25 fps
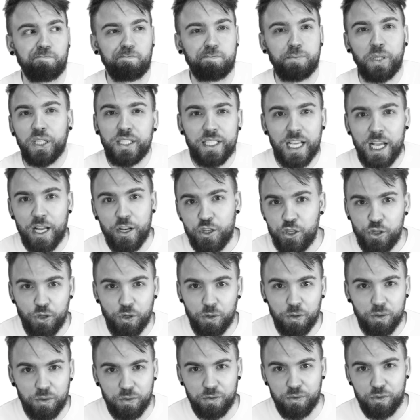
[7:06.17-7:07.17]

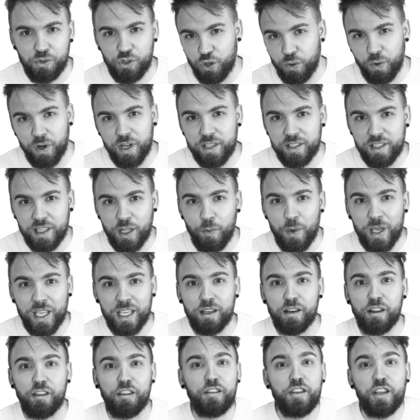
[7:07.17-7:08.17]
potential choice that we
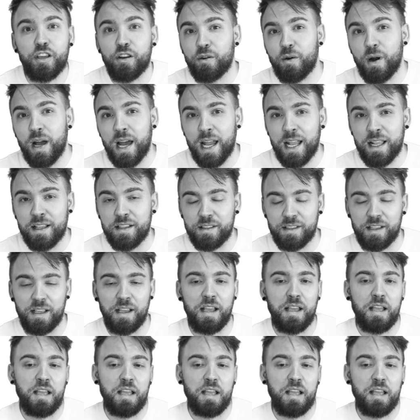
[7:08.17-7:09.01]
can theorize